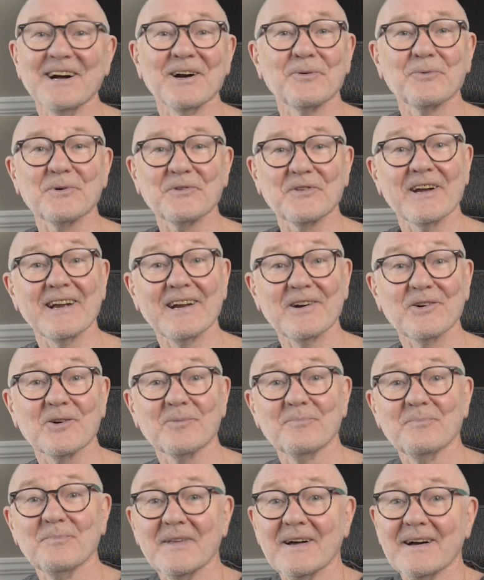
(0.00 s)
with a
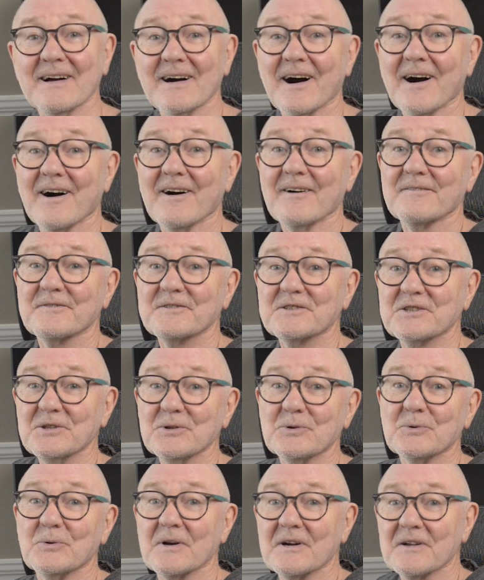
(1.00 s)
harem of
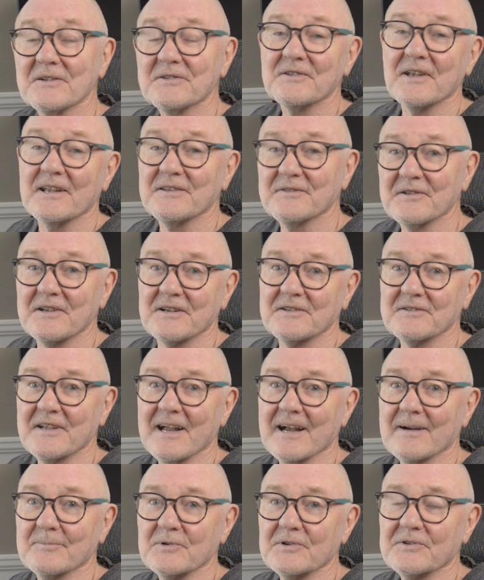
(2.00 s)
two Z6
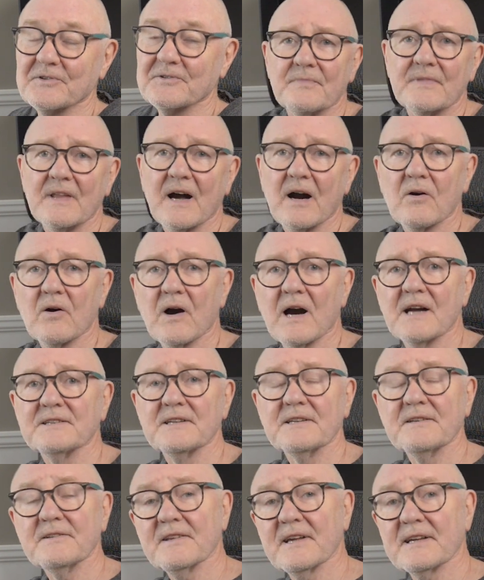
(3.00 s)
cameras. Now, I
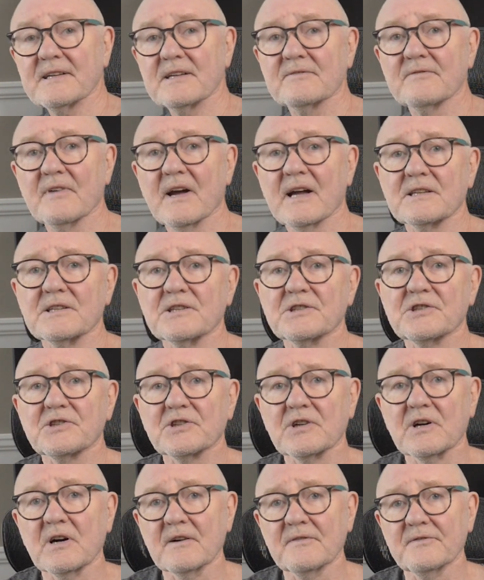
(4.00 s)
didn't take advantage
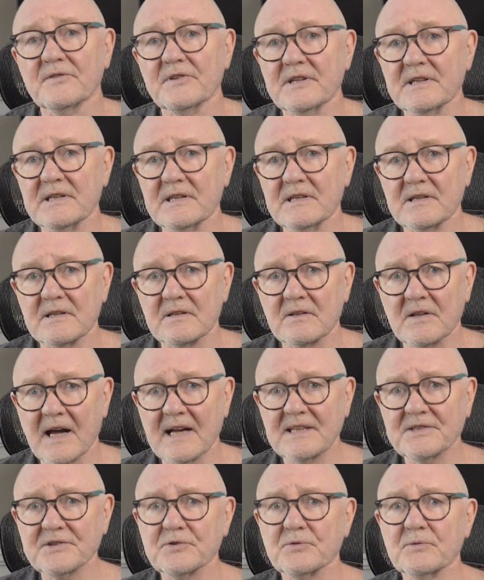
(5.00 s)
of the
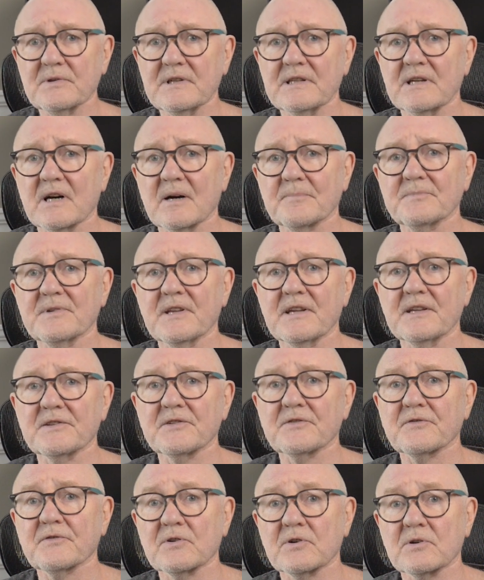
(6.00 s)
last three updates
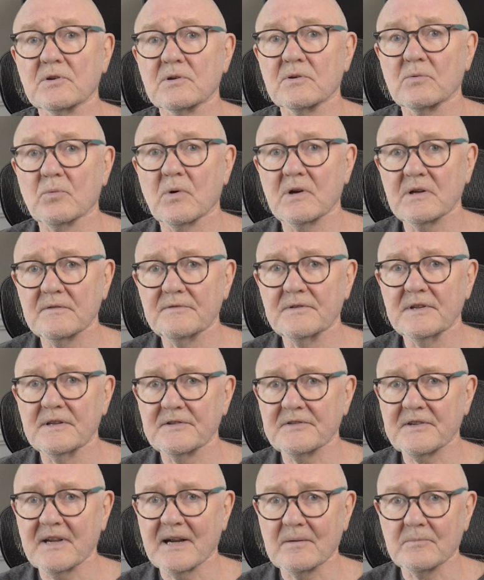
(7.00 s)
for one of
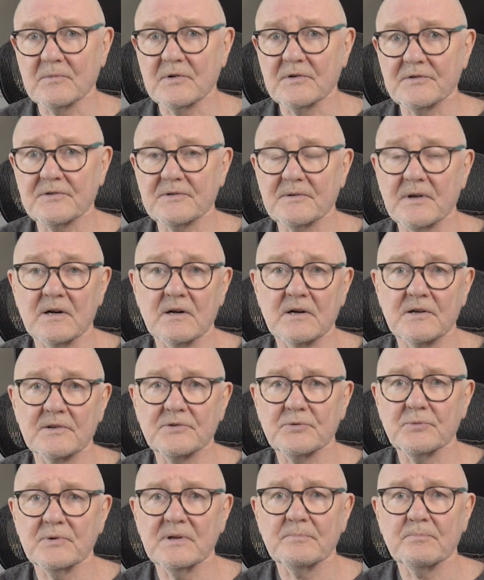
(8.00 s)
these cameras, uh,
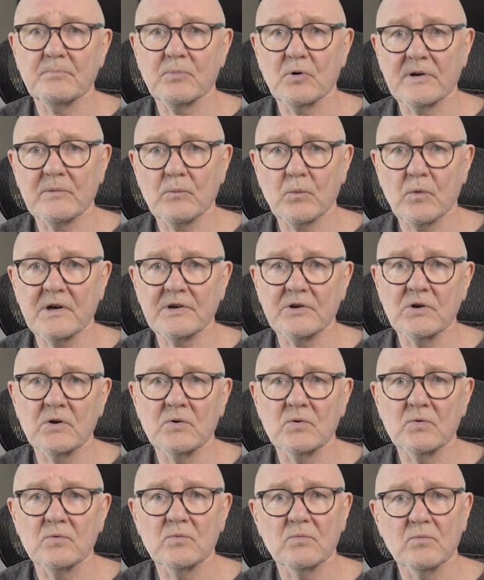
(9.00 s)

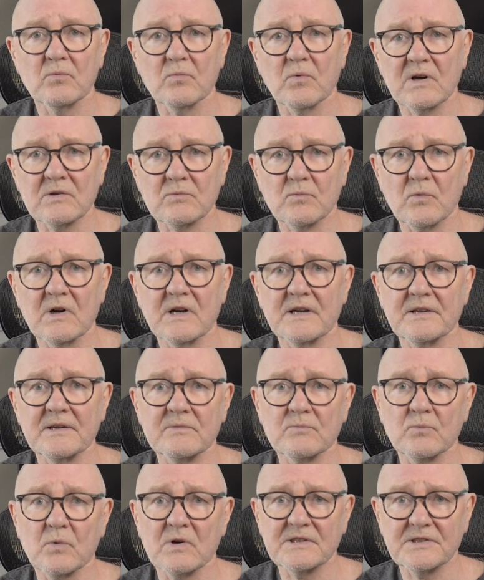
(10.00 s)
3.10,
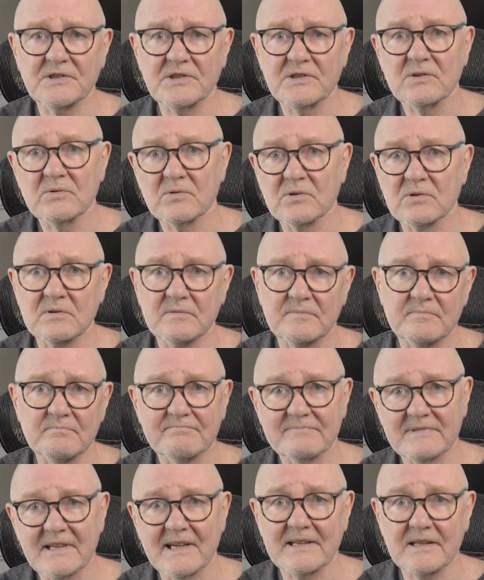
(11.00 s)
and 12, or
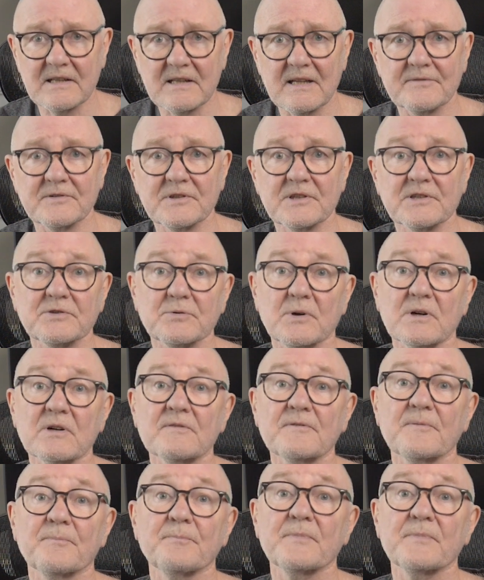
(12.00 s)
10, 11, and 12.